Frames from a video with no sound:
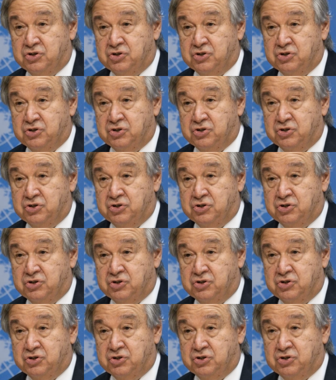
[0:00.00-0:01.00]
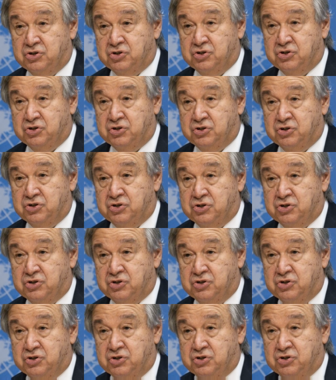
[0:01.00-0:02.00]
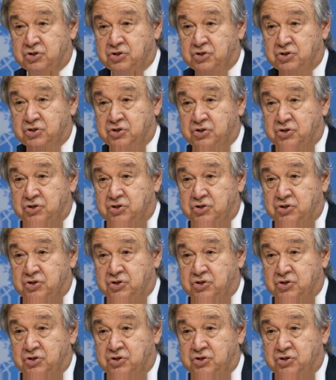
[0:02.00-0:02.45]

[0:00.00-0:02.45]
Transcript: No one is speaking in this clip.